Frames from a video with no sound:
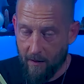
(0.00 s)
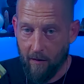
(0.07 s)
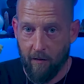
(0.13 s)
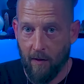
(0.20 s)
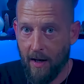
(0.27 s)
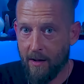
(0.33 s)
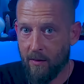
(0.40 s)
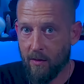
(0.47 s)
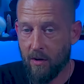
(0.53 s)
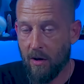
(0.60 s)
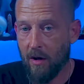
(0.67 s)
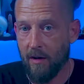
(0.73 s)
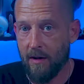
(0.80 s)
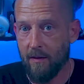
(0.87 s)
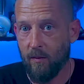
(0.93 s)
The final
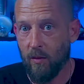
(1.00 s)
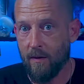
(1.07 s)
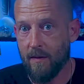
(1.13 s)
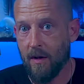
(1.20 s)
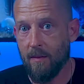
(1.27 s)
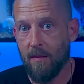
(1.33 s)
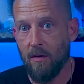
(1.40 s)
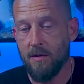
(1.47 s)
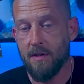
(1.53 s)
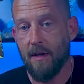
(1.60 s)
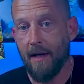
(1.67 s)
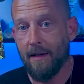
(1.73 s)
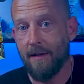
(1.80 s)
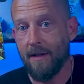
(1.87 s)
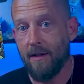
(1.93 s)
card and what they're most
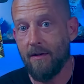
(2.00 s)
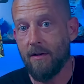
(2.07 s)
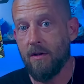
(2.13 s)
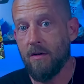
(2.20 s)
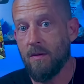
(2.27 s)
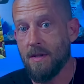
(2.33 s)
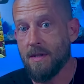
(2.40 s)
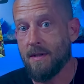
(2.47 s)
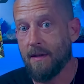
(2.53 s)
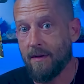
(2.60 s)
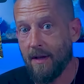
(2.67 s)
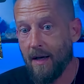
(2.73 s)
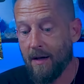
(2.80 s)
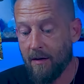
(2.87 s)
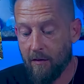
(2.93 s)
likely to do is the
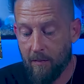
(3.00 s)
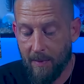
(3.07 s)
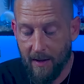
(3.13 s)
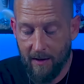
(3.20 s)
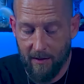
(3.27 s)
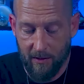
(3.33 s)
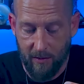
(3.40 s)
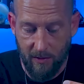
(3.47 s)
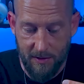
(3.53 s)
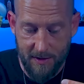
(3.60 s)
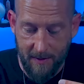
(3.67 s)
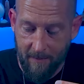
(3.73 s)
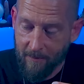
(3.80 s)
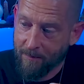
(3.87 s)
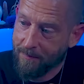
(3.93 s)
Ten of Pentacles.
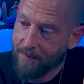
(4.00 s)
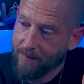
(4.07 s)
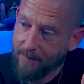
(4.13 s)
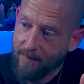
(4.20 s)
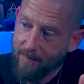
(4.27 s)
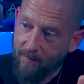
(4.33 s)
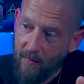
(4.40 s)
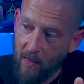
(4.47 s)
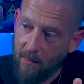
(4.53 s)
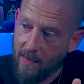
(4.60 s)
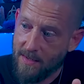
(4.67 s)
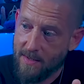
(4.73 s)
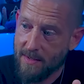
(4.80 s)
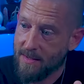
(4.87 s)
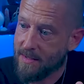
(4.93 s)

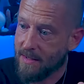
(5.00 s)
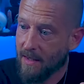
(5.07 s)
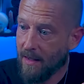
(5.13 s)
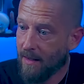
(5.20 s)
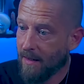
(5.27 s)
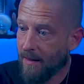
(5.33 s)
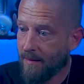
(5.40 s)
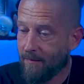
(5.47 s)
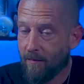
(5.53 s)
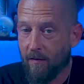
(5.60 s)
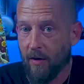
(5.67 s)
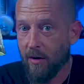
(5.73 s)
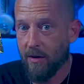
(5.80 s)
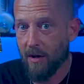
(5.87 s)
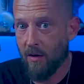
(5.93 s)
This is
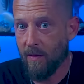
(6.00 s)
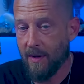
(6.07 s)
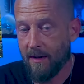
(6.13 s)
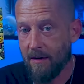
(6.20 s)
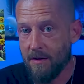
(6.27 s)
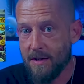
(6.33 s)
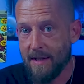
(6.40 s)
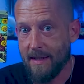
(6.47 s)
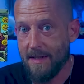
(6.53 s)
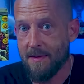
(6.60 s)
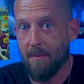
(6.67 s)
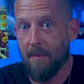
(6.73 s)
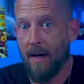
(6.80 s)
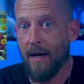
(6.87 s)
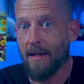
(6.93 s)
Virgo energy. It's
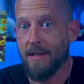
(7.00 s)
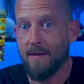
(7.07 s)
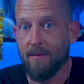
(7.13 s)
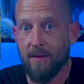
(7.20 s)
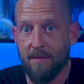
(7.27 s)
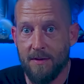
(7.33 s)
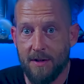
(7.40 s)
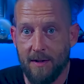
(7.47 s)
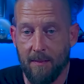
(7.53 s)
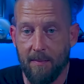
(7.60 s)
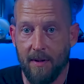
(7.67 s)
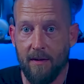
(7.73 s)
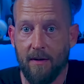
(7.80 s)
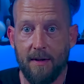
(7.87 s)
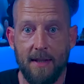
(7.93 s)
maximum
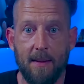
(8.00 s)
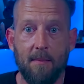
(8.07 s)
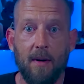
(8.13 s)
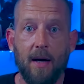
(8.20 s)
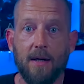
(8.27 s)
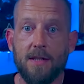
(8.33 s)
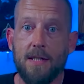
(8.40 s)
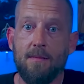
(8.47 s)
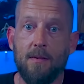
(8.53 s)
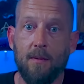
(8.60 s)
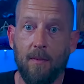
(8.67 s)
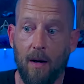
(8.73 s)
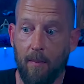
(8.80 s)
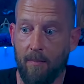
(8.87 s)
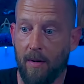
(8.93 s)
stability,
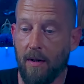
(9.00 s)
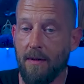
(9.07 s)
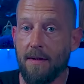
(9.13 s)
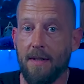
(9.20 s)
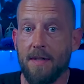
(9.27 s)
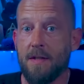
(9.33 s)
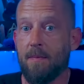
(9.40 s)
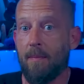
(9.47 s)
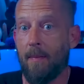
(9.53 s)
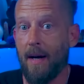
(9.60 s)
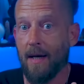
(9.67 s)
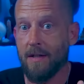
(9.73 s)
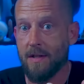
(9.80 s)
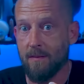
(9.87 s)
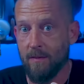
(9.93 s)
maximum abundance,
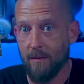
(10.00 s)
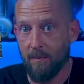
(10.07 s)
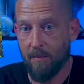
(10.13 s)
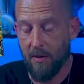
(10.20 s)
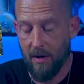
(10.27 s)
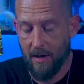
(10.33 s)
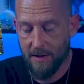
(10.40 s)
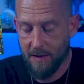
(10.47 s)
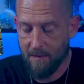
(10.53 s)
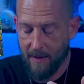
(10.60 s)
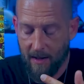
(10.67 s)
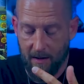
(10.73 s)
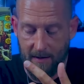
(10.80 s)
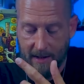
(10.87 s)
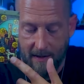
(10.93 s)
maximum
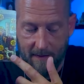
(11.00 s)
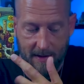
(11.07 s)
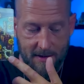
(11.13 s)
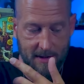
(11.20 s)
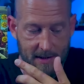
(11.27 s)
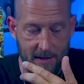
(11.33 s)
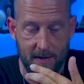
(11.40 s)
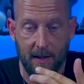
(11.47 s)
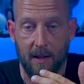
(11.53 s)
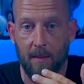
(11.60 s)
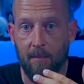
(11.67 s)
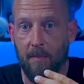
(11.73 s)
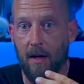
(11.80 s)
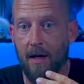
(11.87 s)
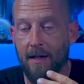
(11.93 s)
prosperity. This is the
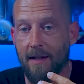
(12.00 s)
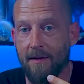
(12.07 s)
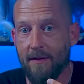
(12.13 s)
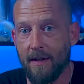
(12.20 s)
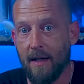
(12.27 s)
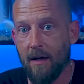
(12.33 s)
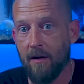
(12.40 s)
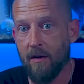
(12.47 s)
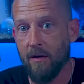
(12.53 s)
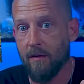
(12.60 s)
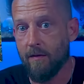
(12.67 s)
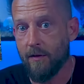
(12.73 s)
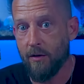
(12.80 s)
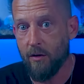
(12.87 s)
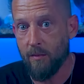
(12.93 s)
combining together
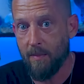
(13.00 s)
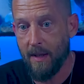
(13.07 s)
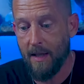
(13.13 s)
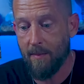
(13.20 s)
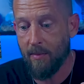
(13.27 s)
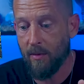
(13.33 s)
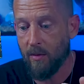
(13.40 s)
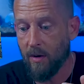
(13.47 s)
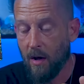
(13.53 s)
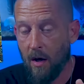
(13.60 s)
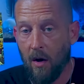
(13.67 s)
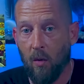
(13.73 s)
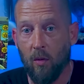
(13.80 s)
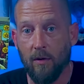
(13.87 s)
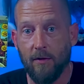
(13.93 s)
of two people
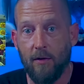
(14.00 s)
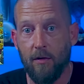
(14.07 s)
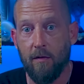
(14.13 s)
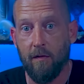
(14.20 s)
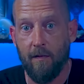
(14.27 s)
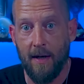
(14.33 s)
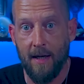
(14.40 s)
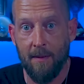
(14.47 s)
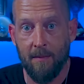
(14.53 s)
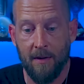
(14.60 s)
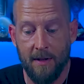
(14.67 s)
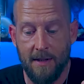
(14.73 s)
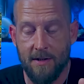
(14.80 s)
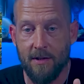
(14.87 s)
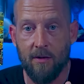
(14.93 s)
or two
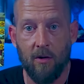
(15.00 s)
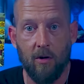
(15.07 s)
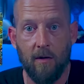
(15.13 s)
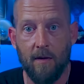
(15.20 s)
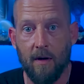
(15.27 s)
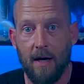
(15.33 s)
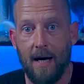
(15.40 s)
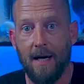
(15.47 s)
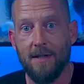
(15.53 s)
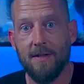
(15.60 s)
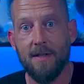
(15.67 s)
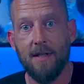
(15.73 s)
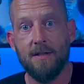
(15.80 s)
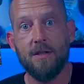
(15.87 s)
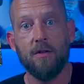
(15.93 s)
families and all their
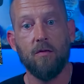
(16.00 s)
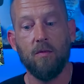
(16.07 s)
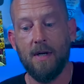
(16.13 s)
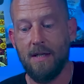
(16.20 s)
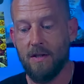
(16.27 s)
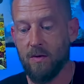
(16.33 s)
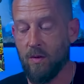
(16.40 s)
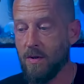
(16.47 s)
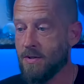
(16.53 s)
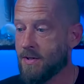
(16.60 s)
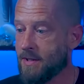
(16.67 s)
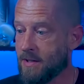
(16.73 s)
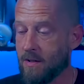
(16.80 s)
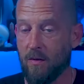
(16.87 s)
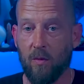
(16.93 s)
assets and
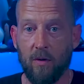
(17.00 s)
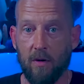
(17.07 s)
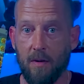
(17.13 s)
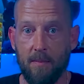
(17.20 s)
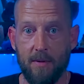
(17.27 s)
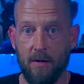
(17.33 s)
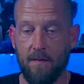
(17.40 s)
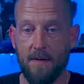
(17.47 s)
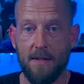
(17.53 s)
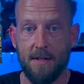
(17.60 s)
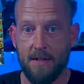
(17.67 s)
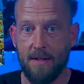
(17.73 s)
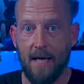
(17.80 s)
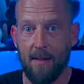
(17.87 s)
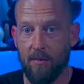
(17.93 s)
resources in order to build this
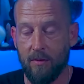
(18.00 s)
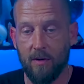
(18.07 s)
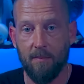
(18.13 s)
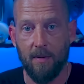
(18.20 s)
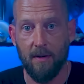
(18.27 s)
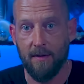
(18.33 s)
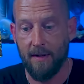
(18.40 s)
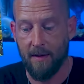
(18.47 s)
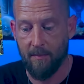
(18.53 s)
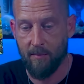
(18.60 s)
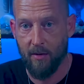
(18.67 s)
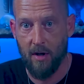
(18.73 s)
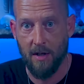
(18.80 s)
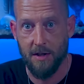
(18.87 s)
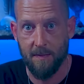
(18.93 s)
stable, abundant,
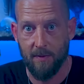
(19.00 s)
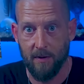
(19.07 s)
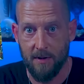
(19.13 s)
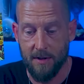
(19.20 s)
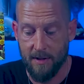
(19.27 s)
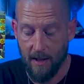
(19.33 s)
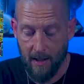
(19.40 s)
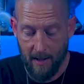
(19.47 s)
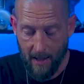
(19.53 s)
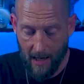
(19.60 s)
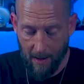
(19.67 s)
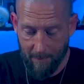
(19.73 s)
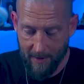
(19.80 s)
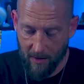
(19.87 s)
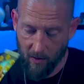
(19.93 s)
prosperous,
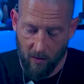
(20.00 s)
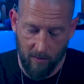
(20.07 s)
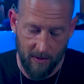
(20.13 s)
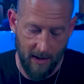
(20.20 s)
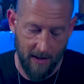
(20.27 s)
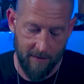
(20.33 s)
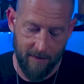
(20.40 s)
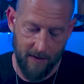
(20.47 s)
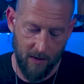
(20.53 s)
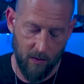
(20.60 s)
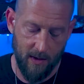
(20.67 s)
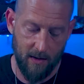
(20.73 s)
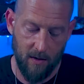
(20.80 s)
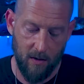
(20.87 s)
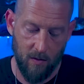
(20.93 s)
happy home life that
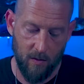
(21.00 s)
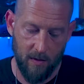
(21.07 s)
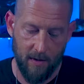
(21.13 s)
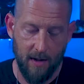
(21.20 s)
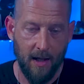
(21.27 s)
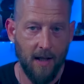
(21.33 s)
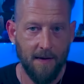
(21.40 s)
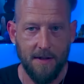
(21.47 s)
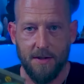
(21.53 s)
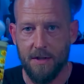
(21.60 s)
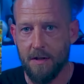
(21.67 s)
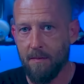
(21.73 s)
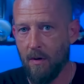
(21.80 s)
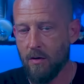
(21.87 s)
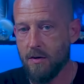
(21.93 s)
we all want. This
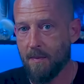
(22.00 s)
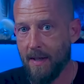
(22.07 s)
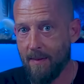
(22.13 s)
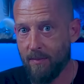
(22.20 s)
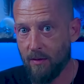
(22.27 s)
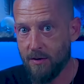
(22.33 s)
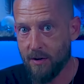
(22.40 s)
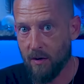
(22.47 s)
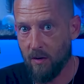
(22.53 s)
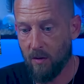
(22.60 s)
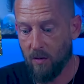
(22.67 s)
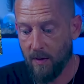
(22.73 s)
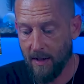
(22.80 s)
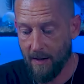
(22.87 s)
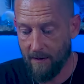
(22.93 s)
is most people's
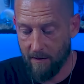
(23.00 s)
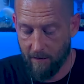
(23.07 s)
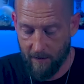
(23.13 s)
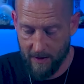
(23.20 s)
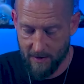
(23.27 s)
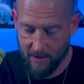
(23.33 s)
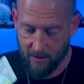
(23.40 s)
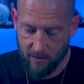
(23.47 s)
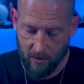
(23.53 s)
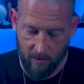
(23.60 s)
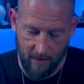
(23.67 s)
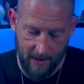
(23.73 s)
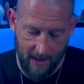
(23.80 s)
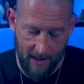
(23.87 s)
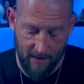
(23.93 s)
goal in the physical
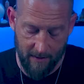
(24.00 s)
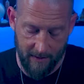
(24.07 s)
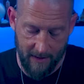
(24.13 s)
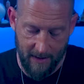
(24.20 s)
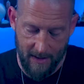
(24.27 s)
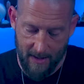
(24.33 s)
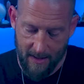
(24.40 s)
reality.